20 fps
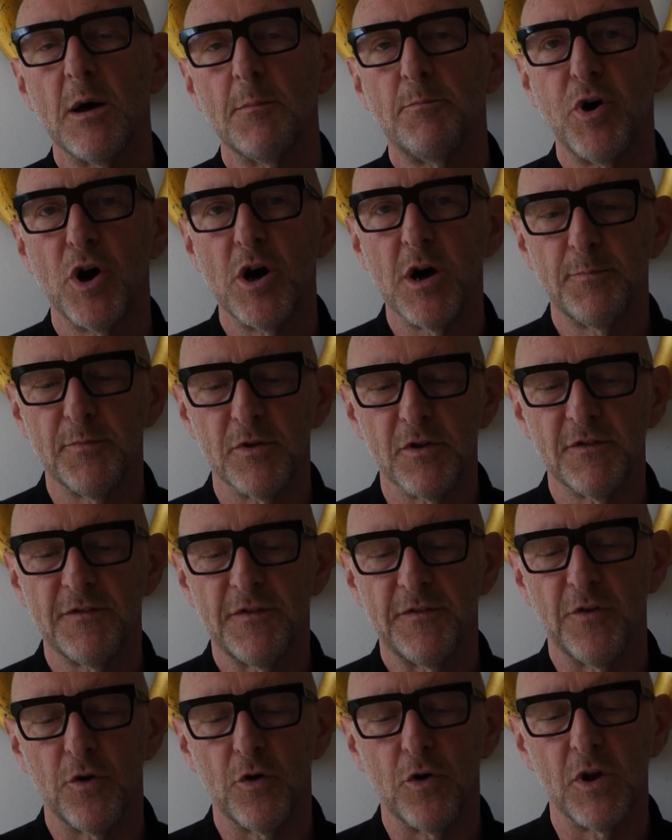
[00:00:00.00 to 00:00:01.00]
purple
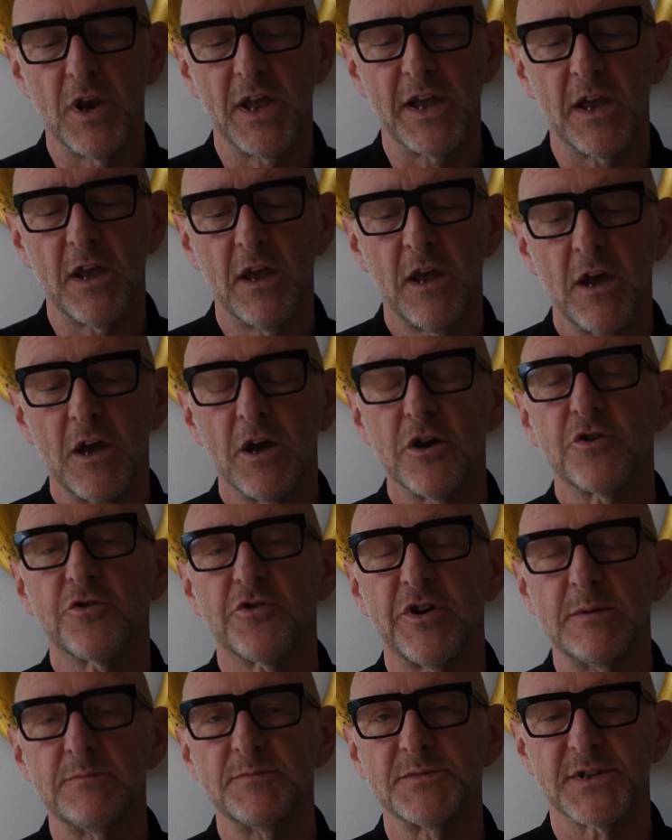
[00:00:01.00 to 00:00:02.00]
falling,
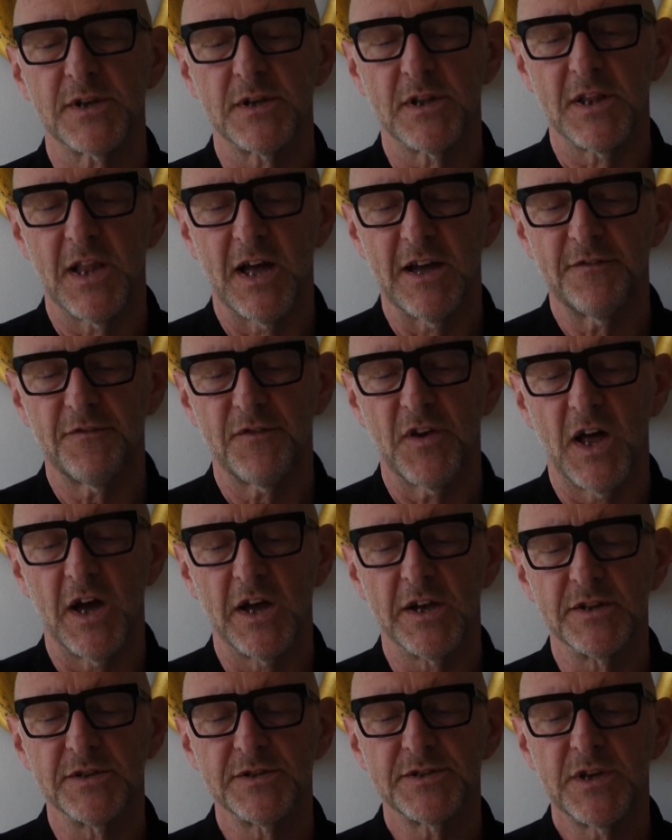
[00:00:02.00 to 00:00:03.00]
crimson
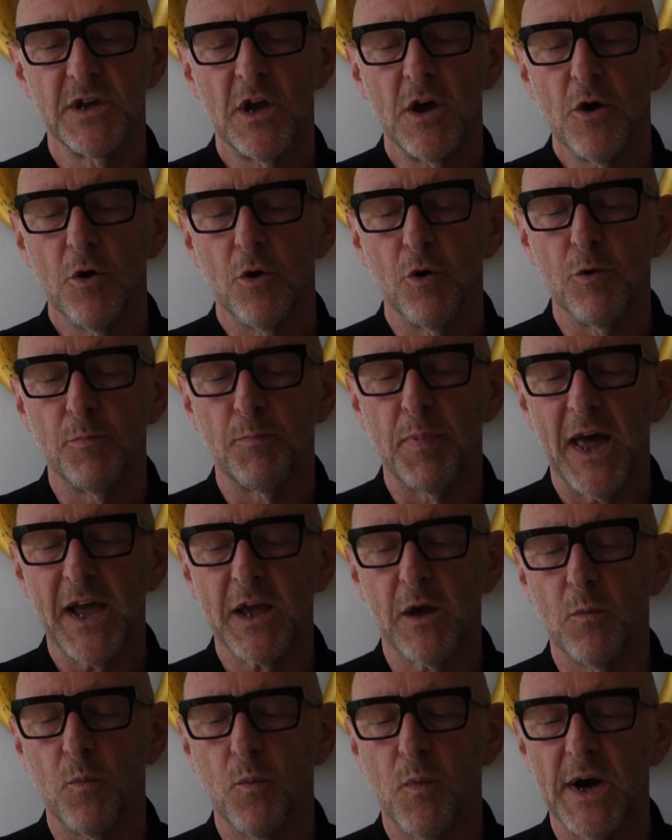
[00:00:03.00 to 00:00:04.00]
lifelines, all
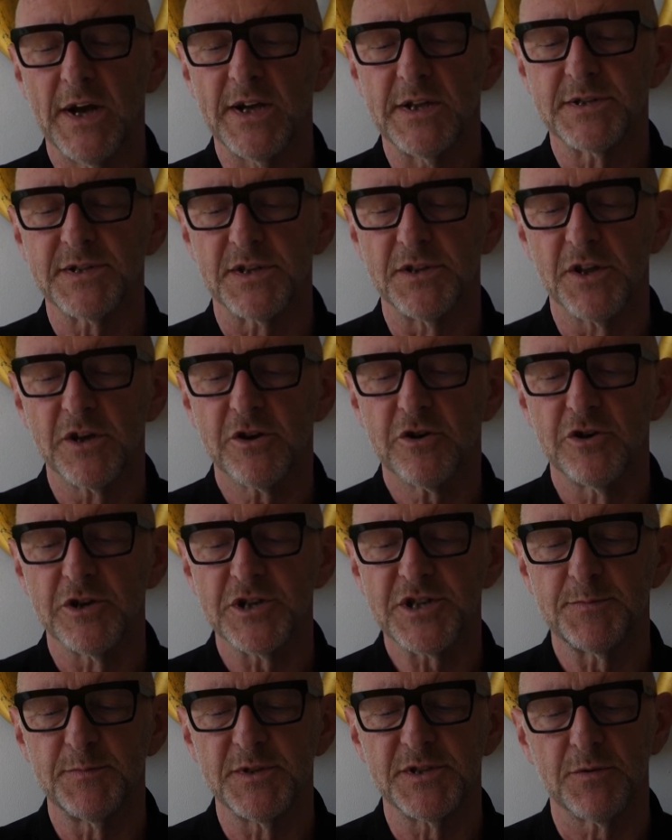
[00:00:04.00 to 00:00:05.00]
black and white and the
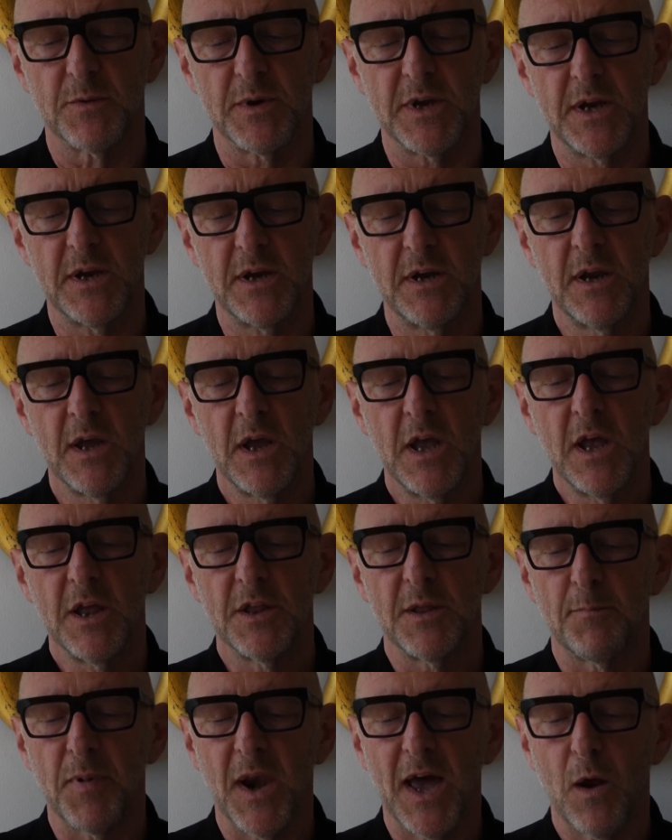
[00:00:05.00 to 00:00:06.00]
crush between,
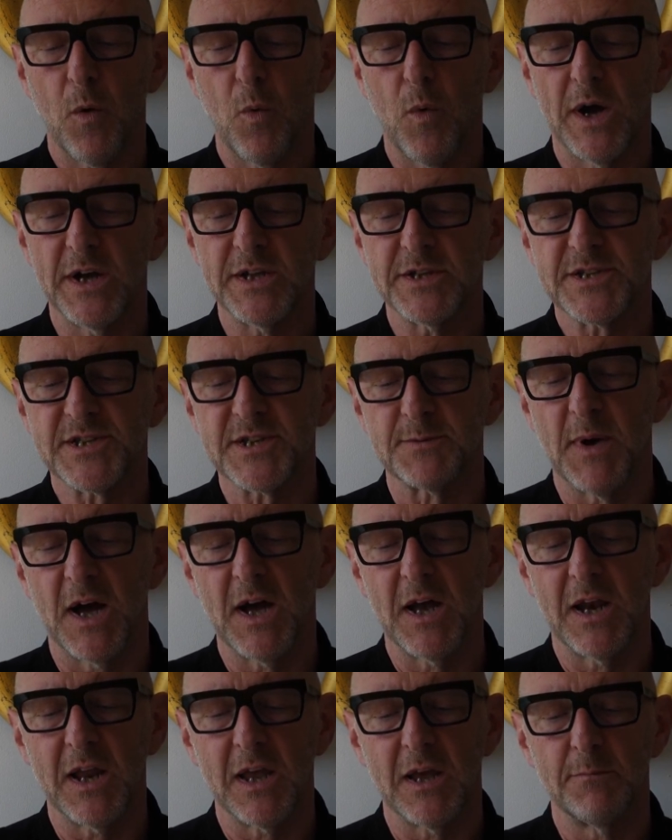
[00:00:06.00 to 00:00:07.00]
the black white
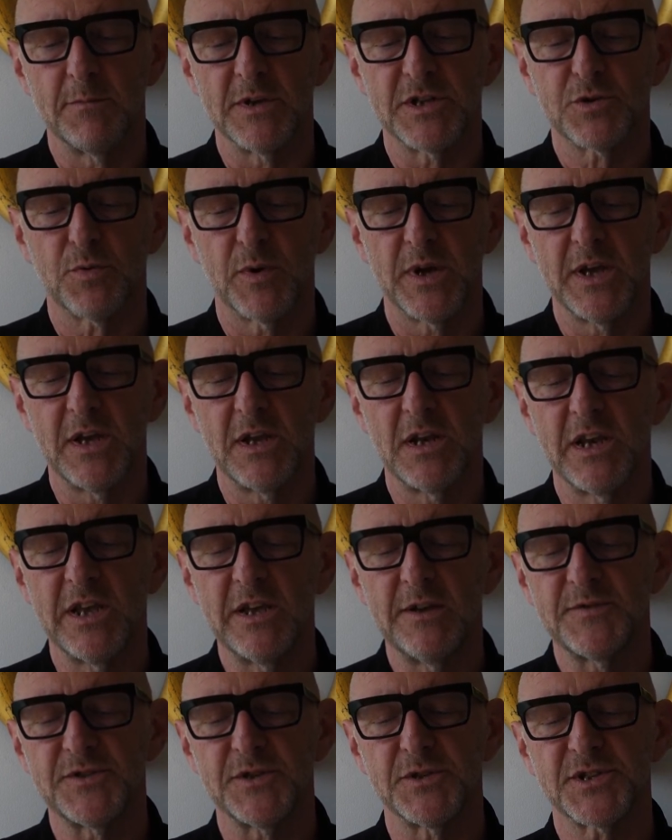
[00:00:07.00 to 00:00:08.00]
smiling in between
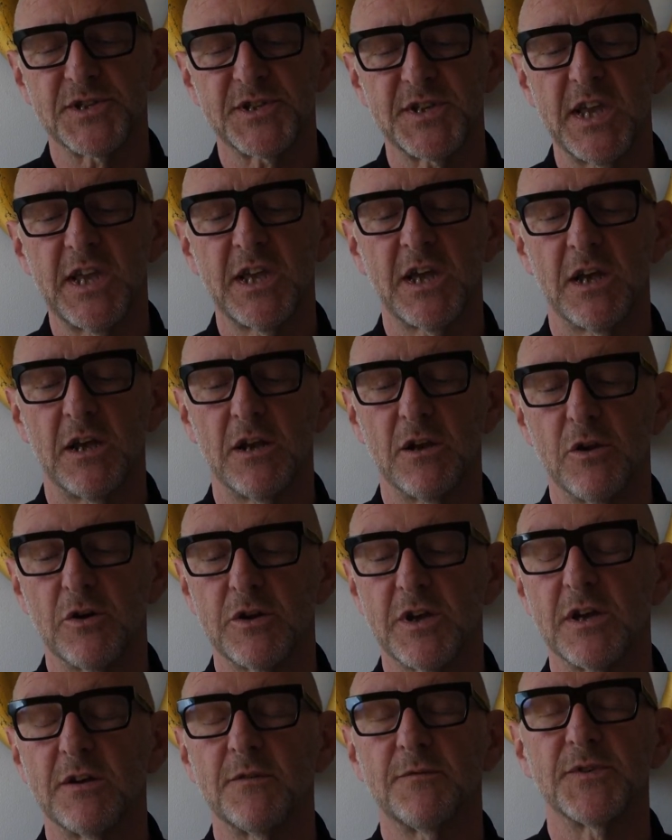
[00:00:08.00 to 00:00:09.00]
leaves you seeking,
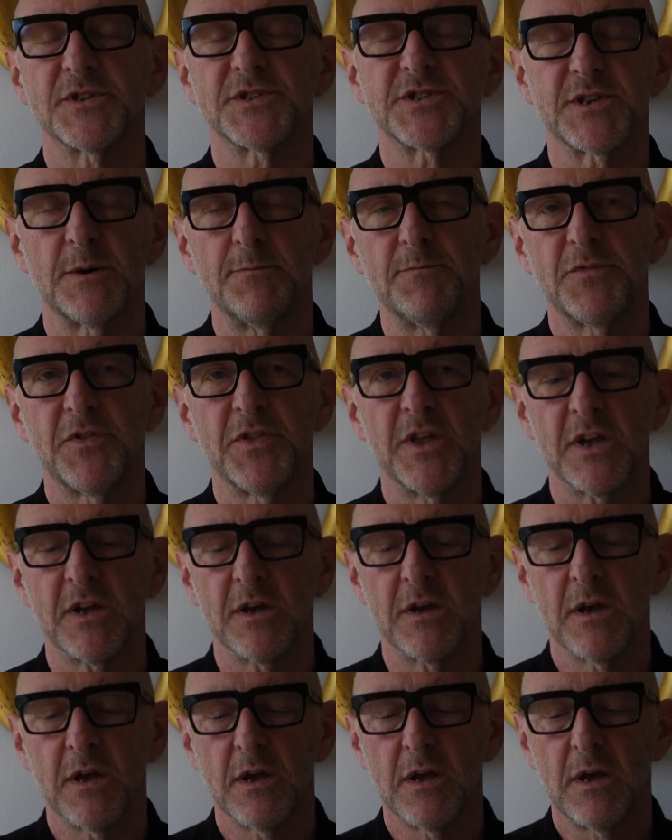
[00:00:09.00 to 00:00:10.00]
looking for
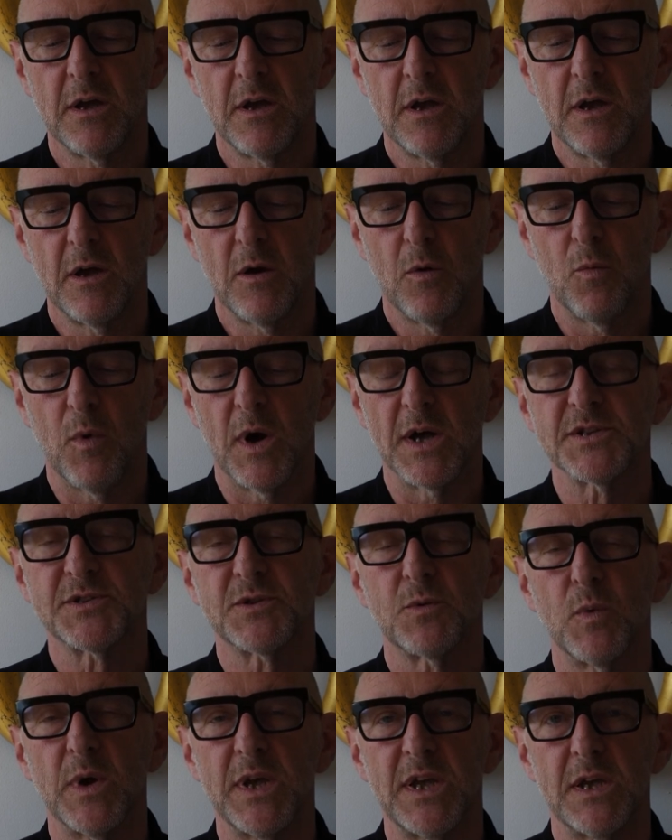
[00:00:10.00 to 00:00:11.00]
something,
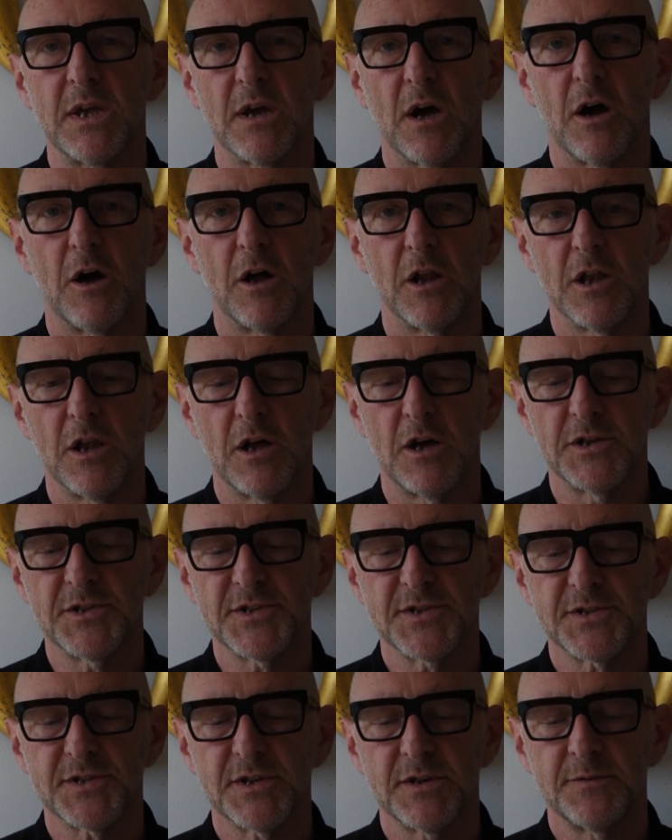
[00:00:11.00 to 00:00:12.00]
whilst we are
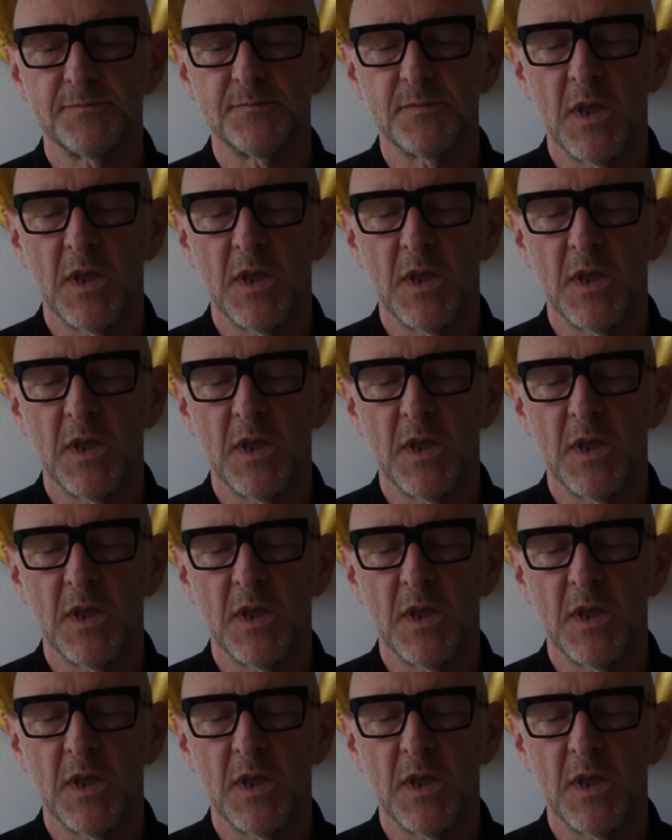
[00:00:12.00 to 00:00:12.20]
lost.